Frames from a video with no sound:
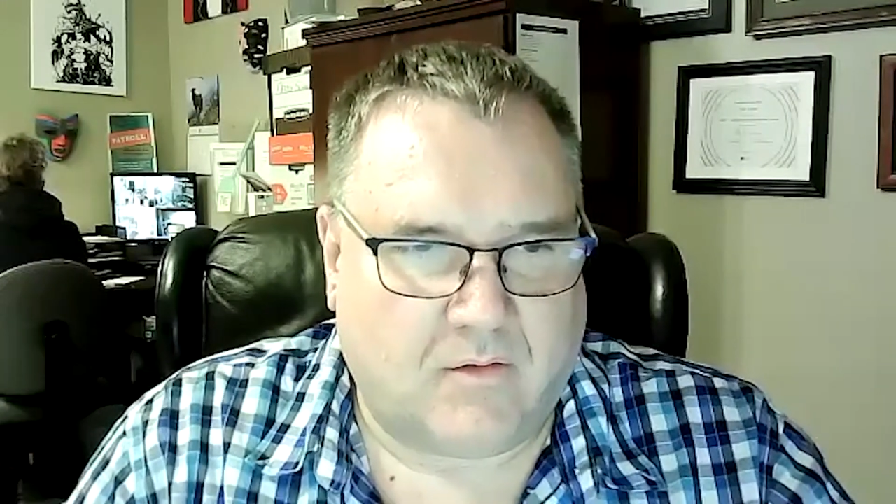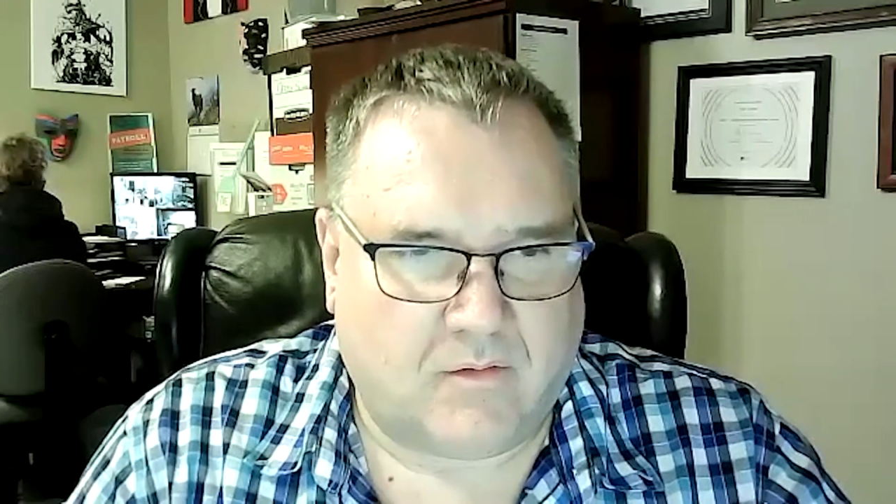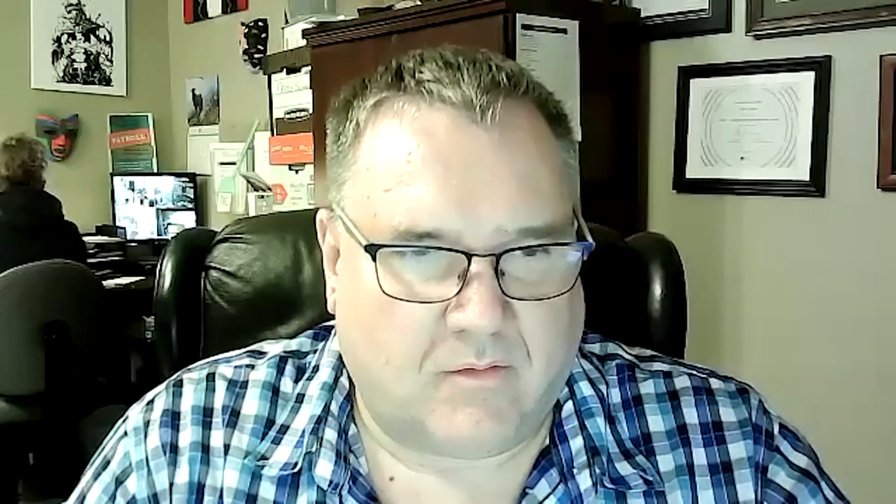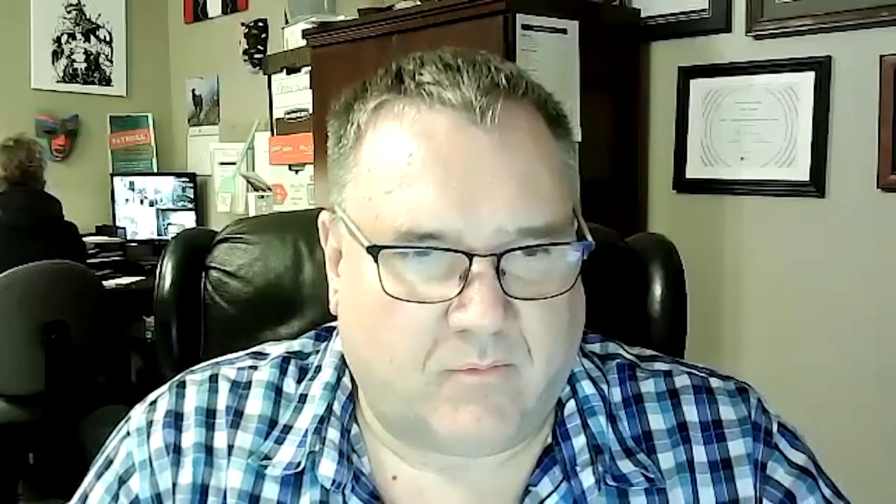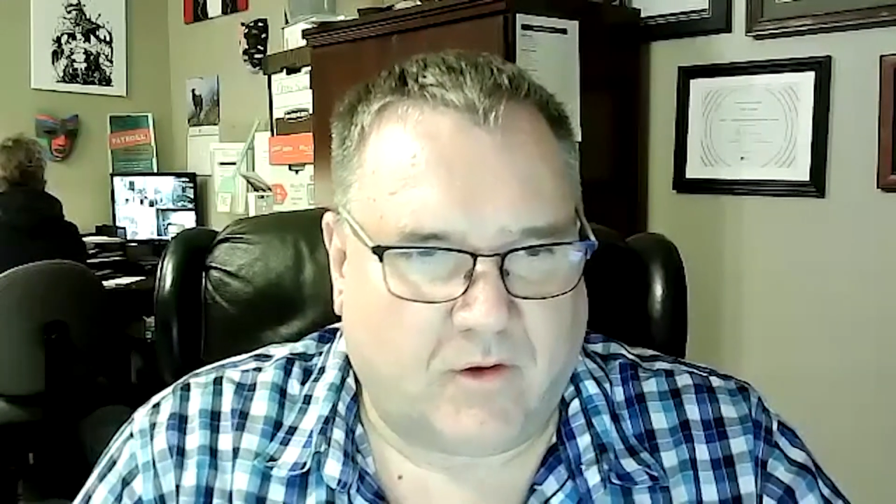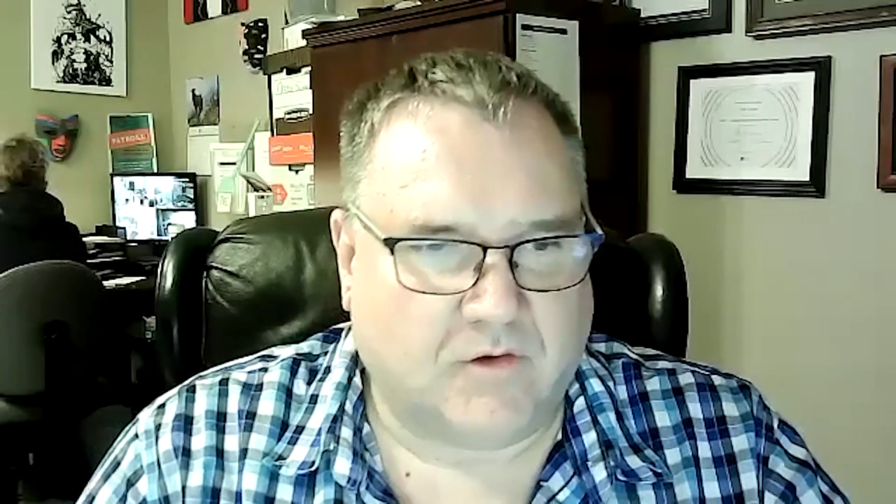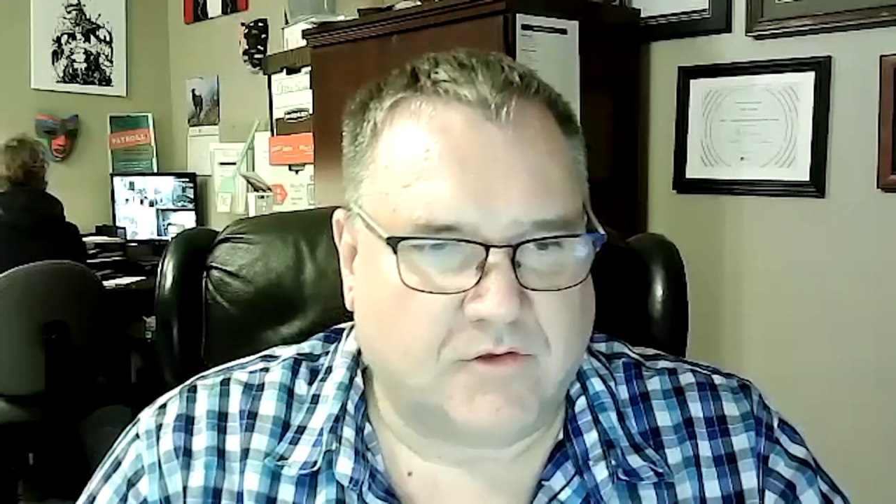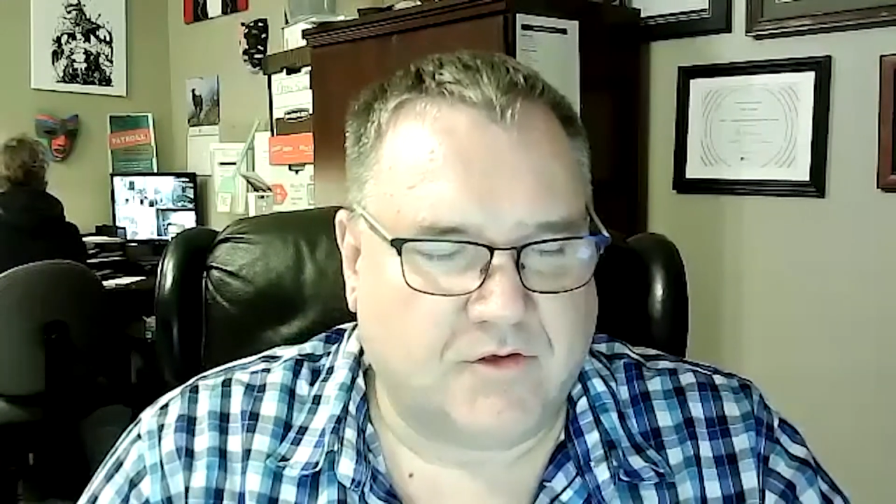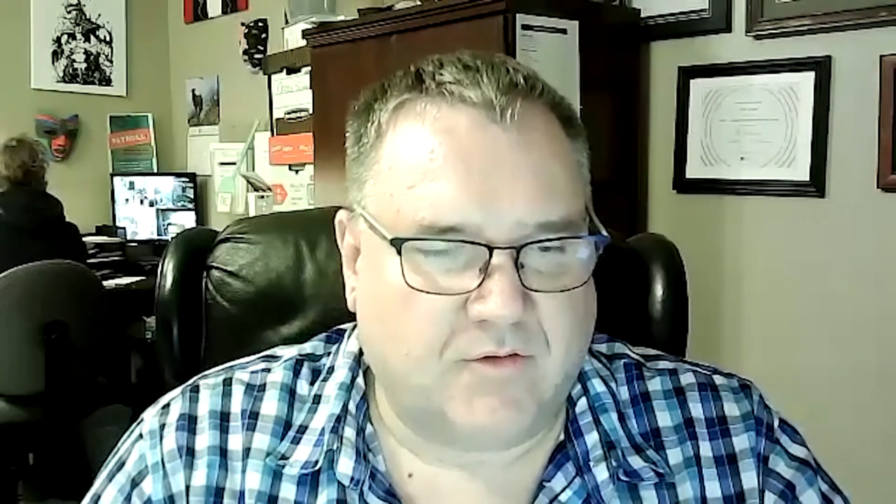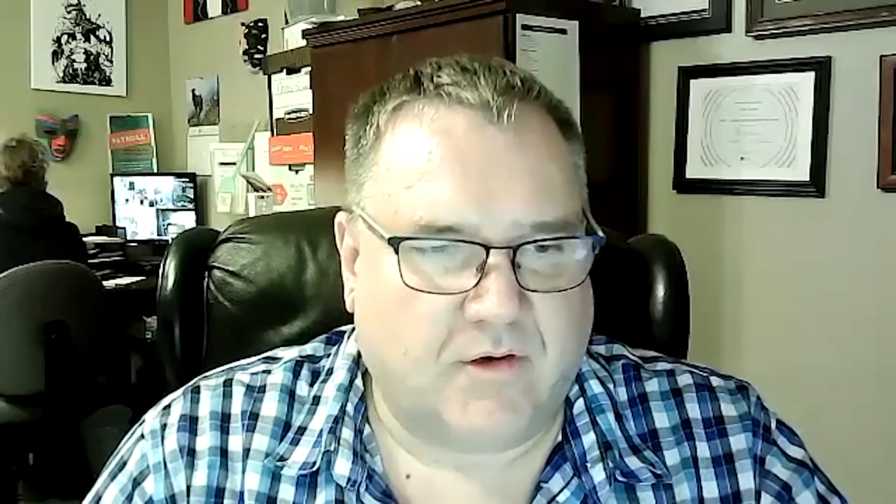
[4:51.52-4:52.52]
1 or
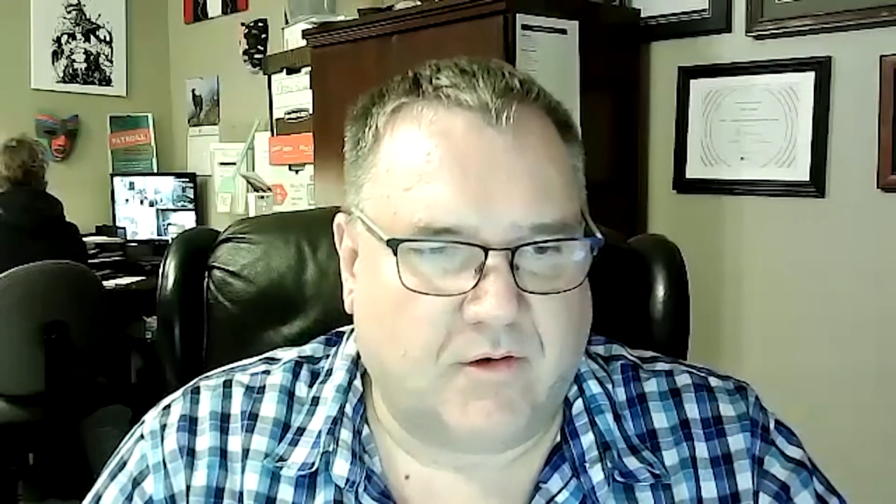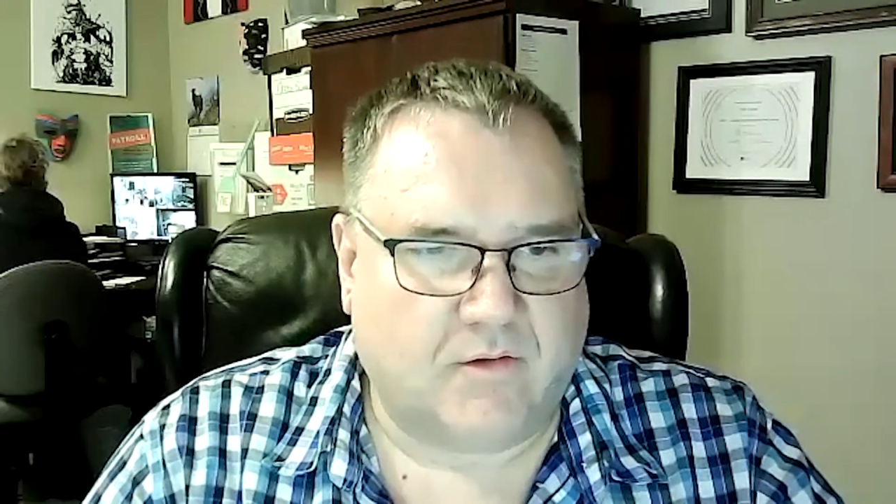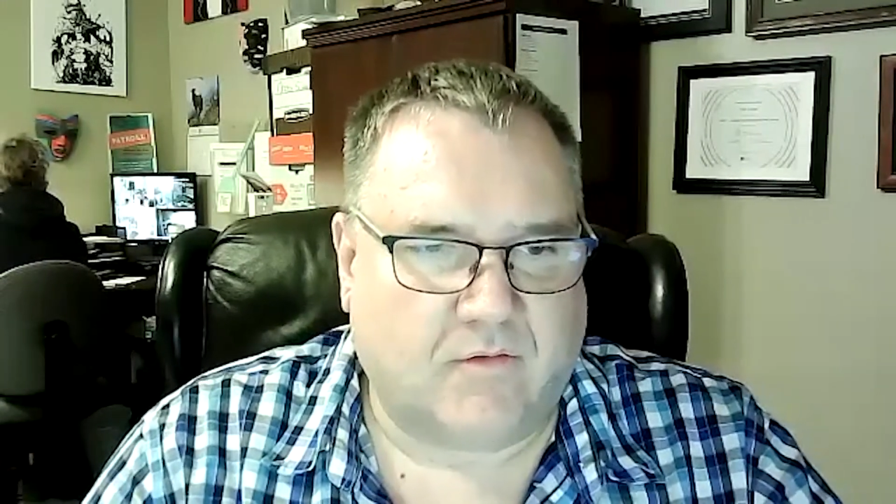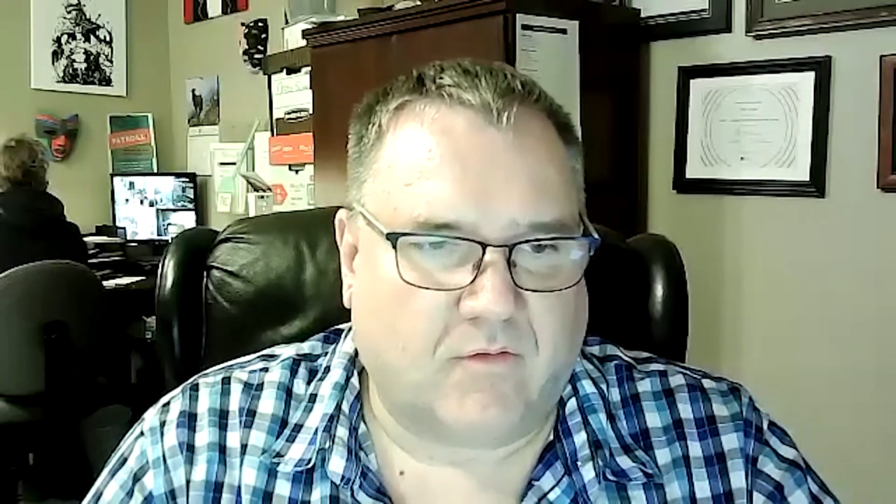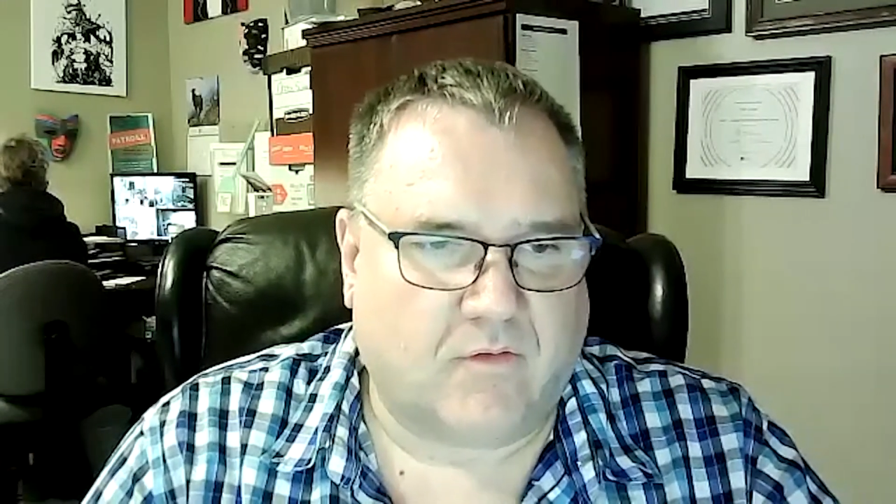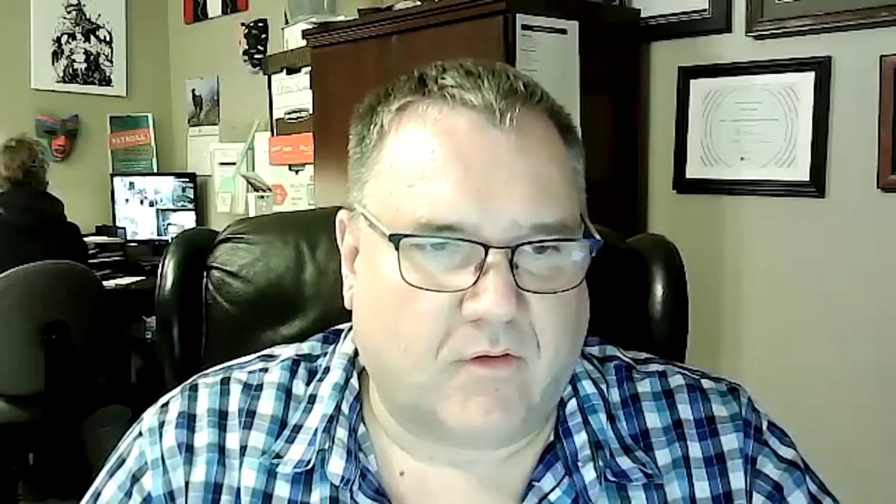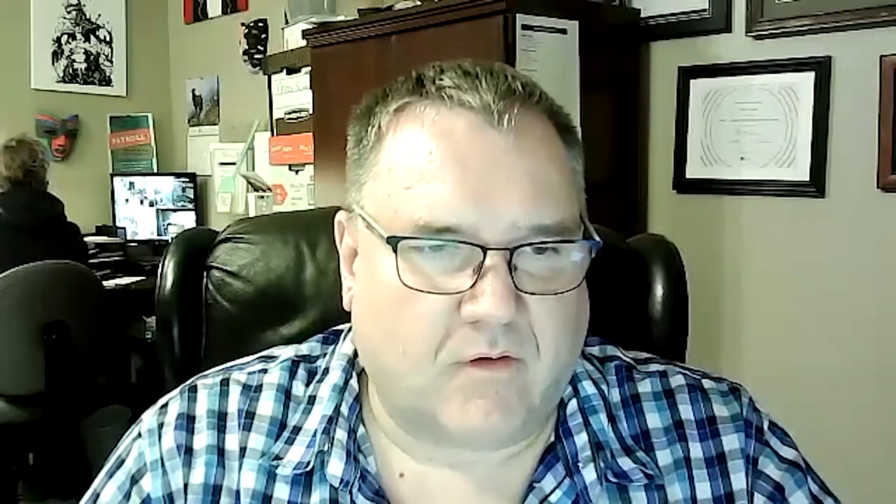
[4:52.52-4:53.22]
2 year